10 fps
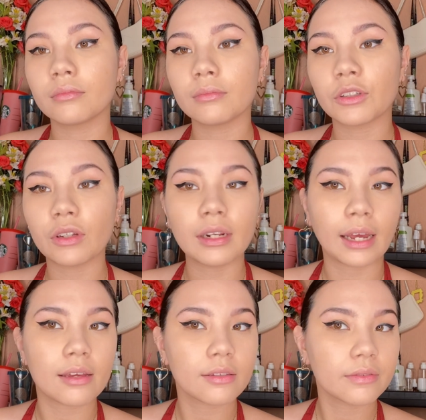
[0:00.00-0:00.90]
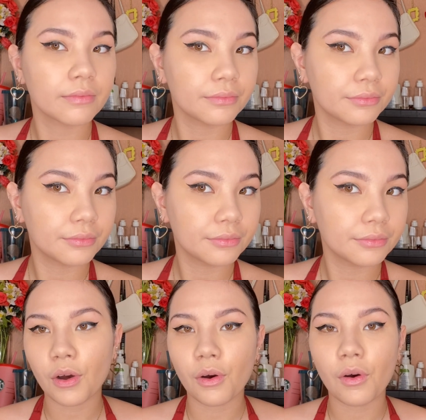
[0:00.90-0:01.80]
it's really nice.
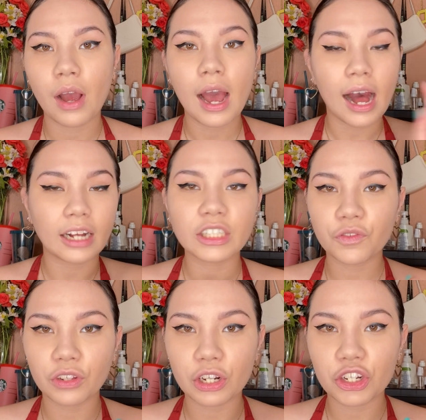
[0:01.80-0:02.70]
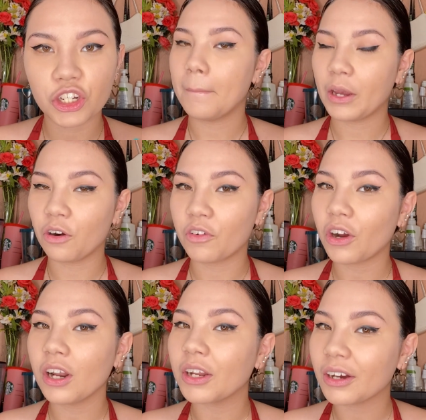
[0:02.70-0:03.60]
So I'll just finish my
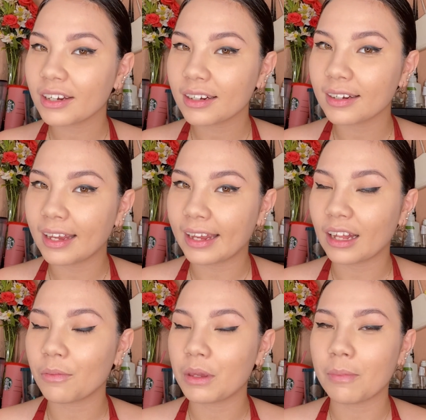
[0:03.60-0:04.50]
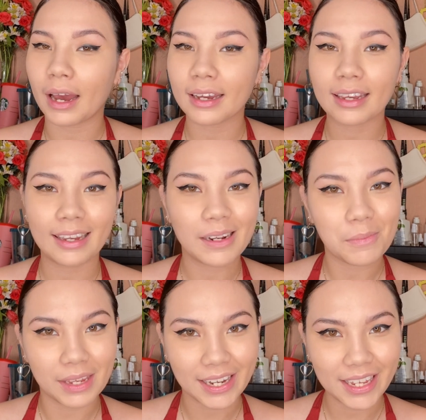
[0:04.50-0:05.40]
overall look and I'll be back in a
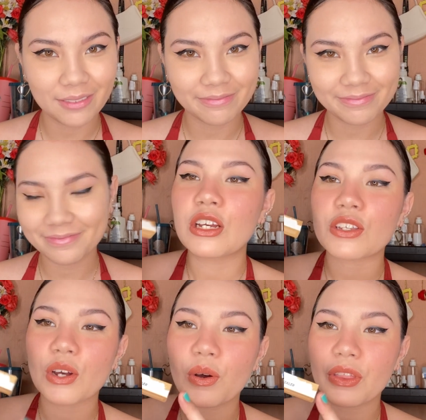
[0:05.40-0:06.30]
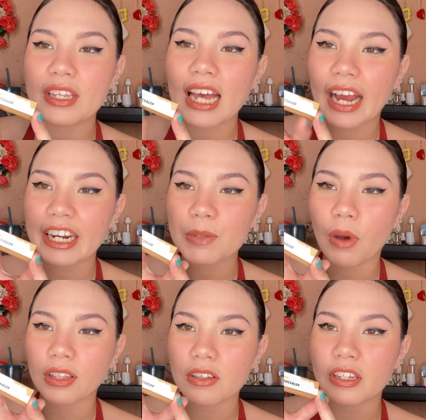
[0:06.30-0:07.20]
minute. So this acne
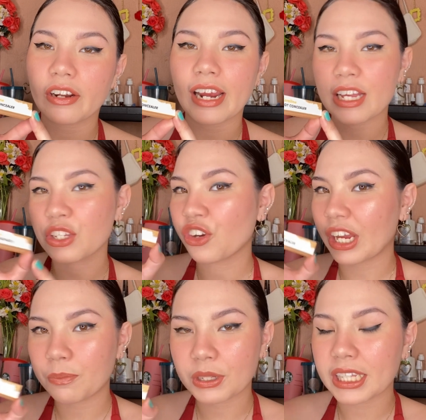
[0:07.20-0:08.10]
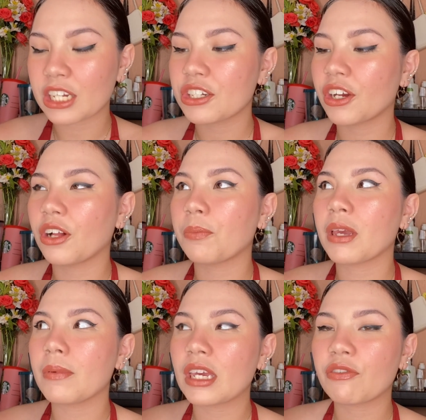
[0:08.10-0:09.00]
spot concealer has great potential.
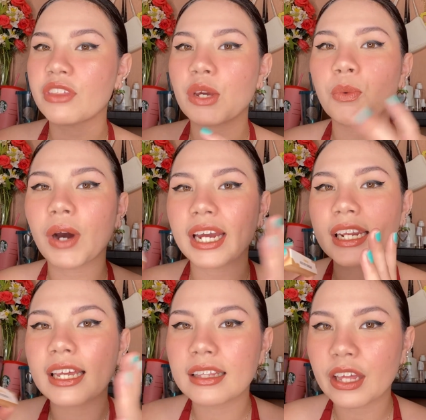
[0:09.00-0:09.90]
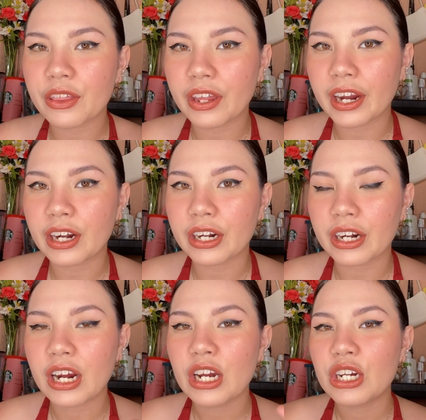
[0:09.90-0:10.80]
Maybe if they widen their
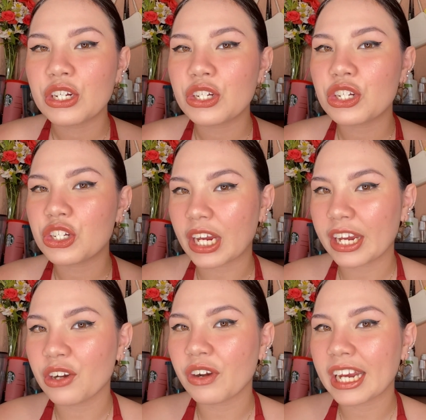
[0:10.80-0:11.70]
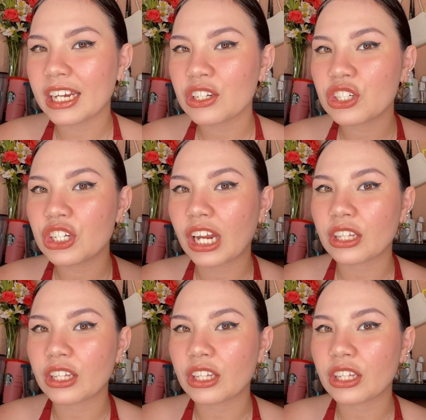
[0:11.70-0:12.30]
shade range that